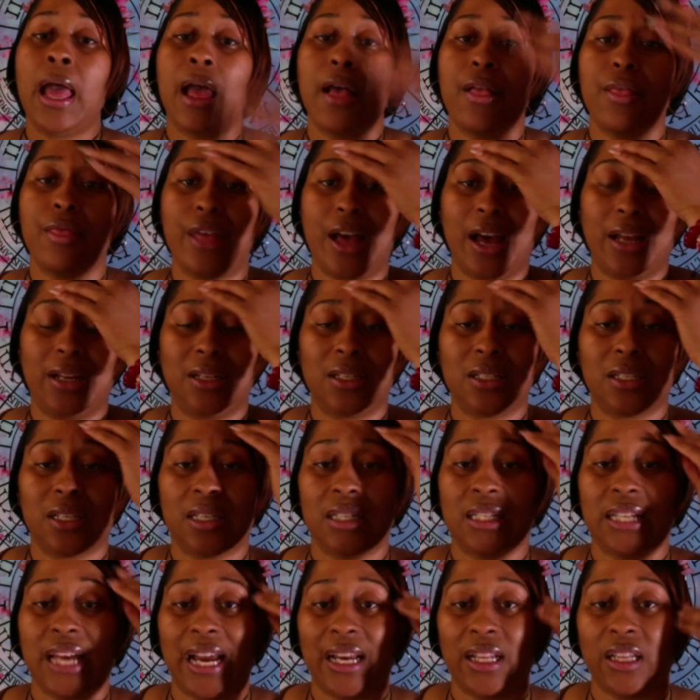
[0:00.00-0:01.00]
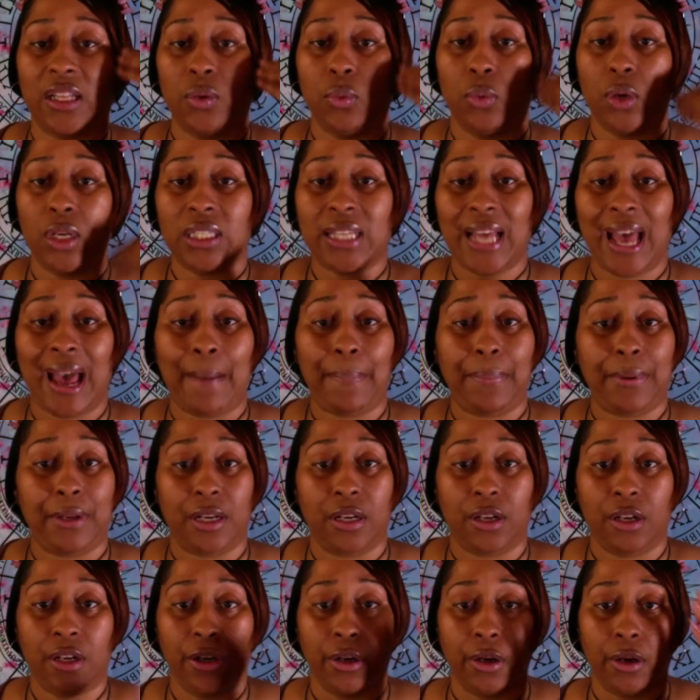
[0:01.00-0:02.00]
And that is exactly what's
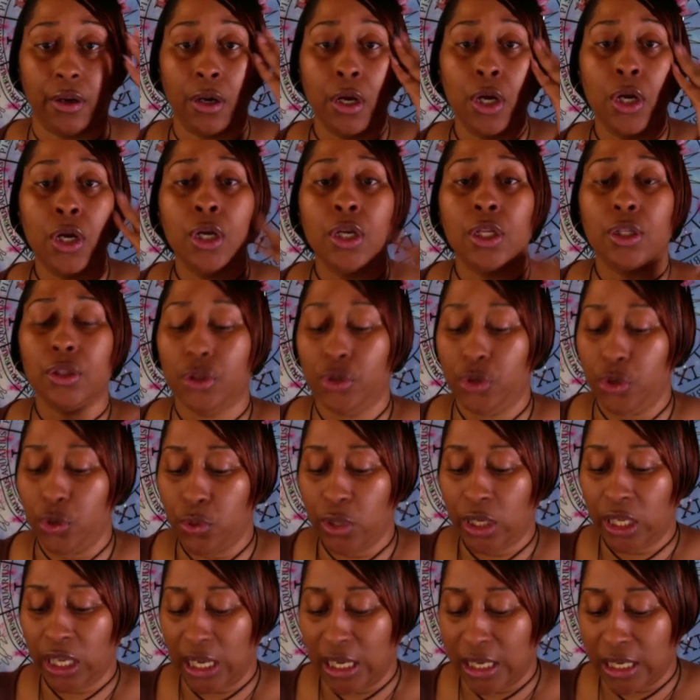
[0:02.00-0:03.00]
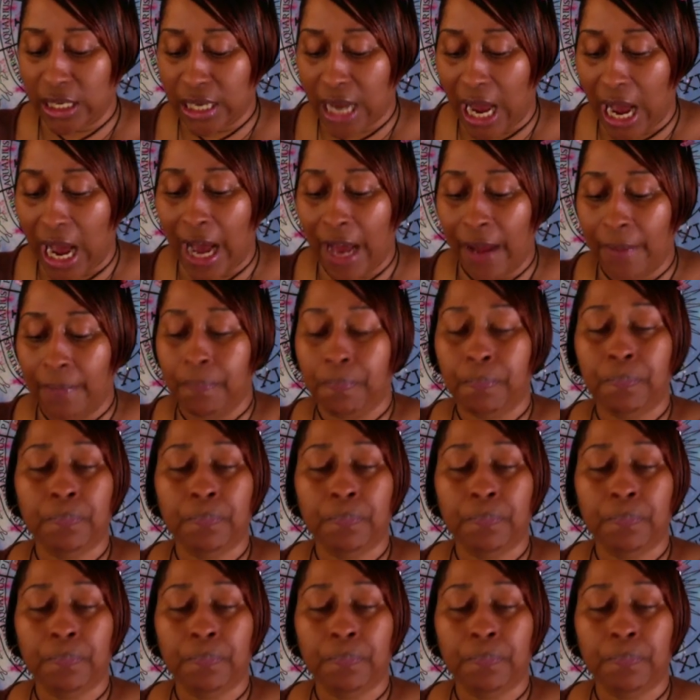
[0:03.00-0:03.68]
happening here. You cannot